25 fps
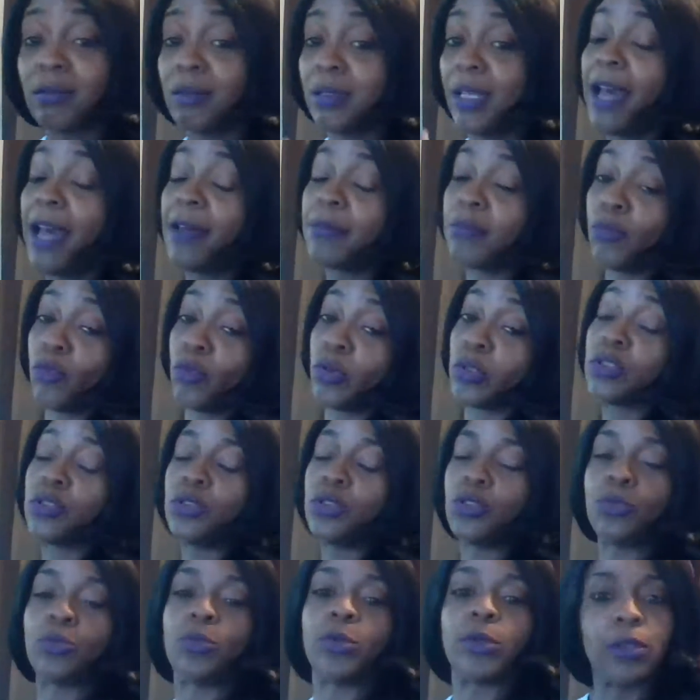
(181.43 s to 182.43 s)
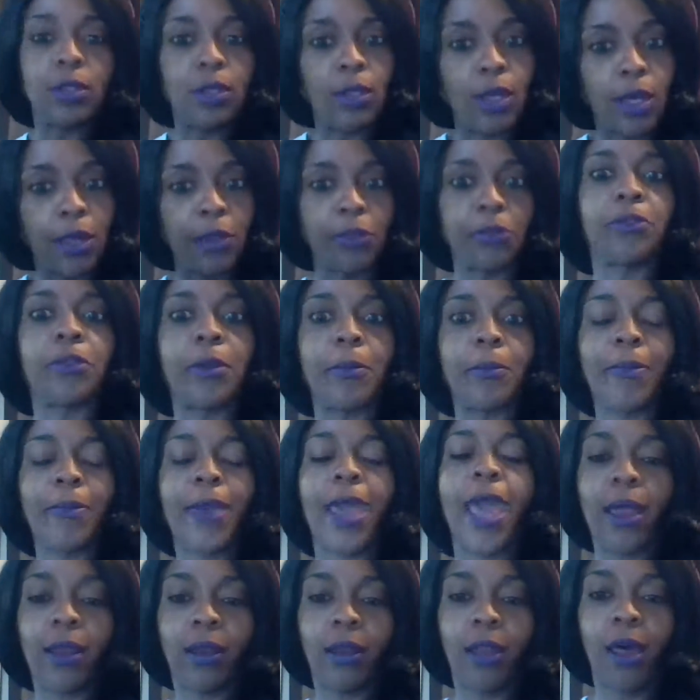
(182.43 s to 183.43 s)
a lot more to do with it other than
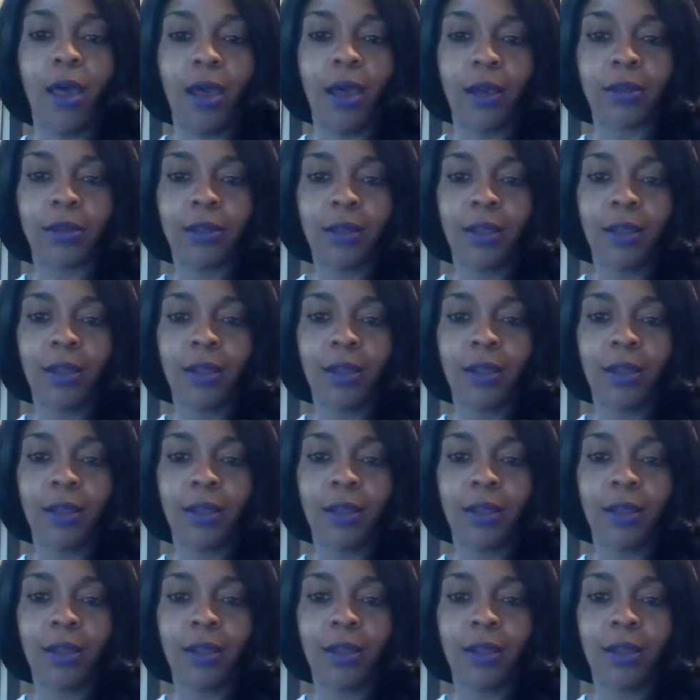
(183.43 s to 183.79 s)
bad luck.